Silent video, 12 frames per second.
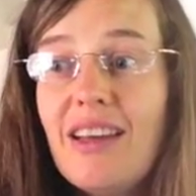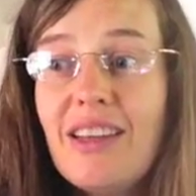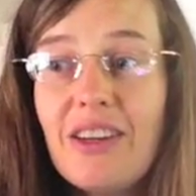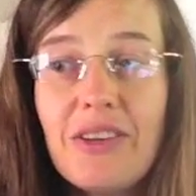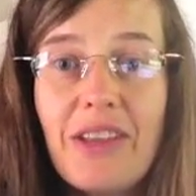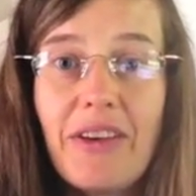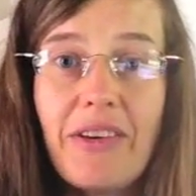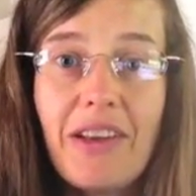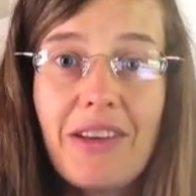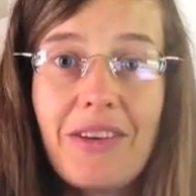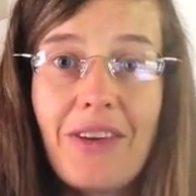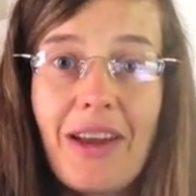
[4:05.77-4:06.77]
they're in
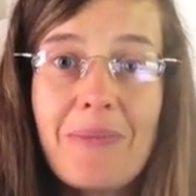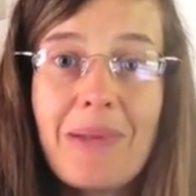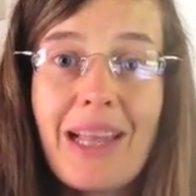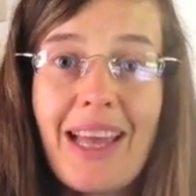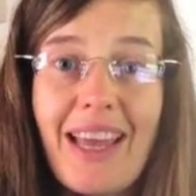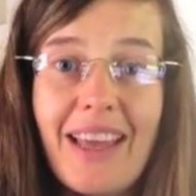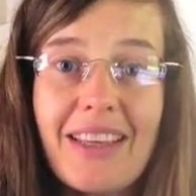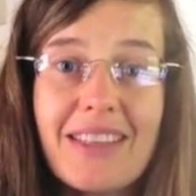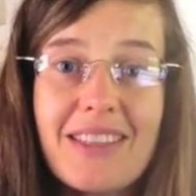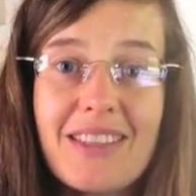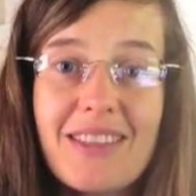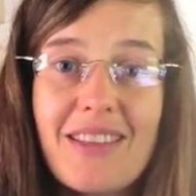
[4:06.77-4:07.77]
a great
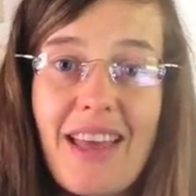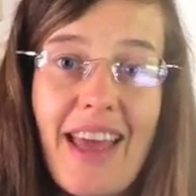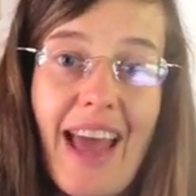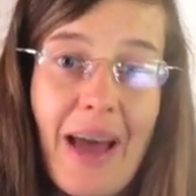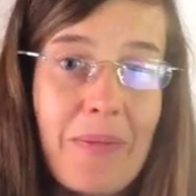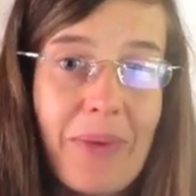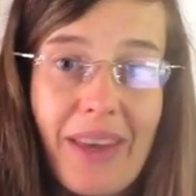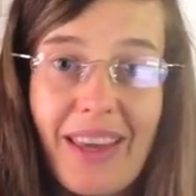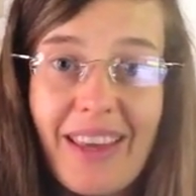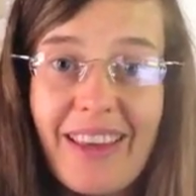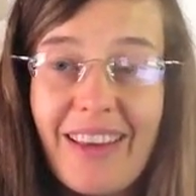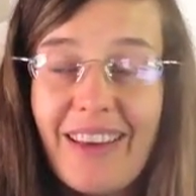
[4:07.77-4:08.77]
place, they're
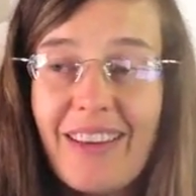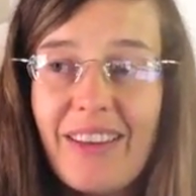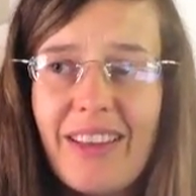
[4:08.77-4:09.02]
happy,